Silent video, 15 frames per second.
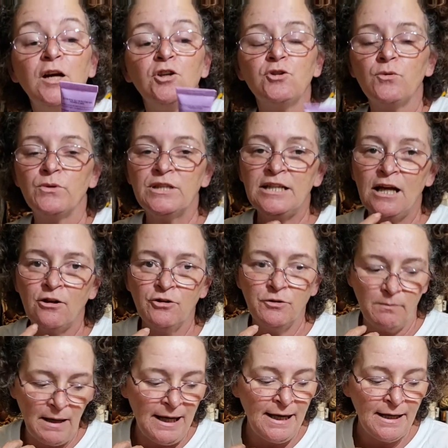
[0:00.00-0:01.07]
So I was telling you,
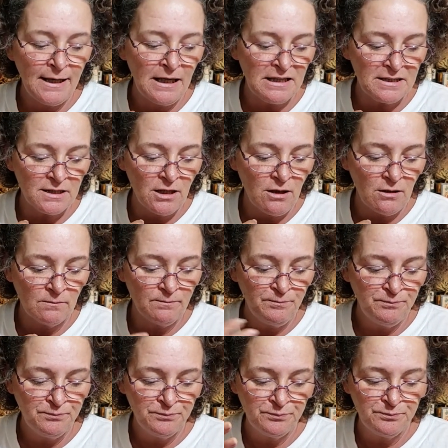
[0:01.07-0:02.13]
my hand got
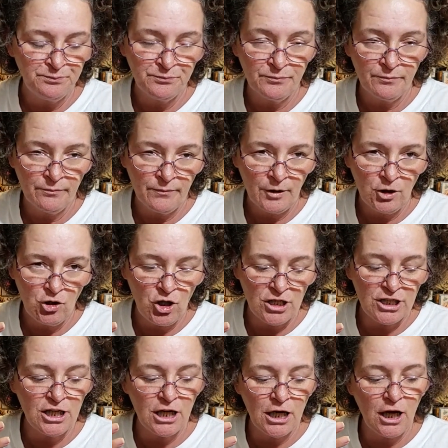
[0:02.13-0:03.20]

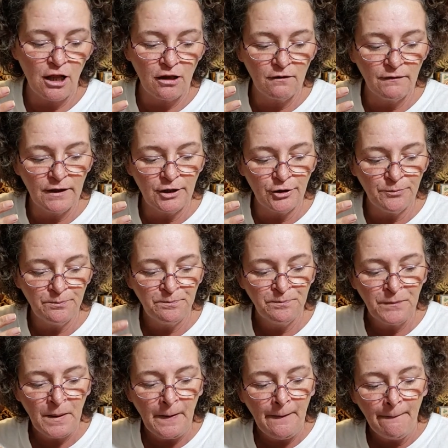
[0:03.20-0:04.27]
crushed in an elevator.
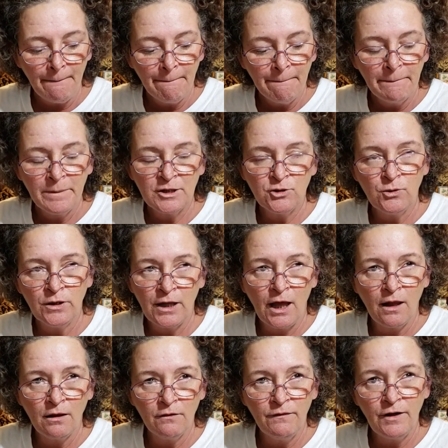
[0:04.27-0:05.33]
Between the
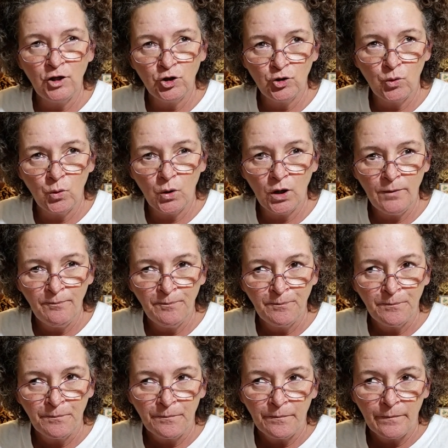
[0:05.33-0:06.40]
elevator door
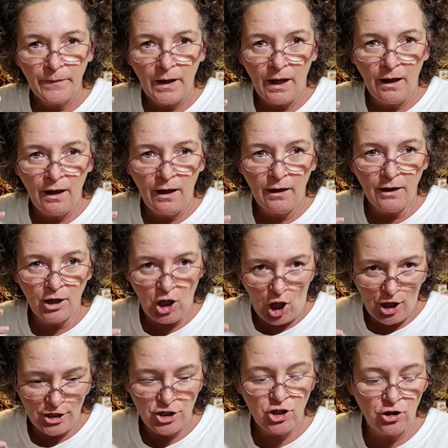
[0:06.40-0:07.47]
and a
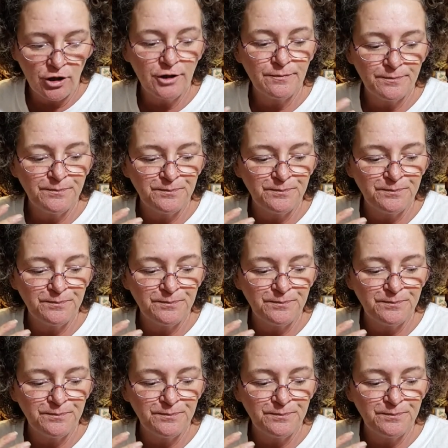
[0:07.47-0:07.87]
luggage cart.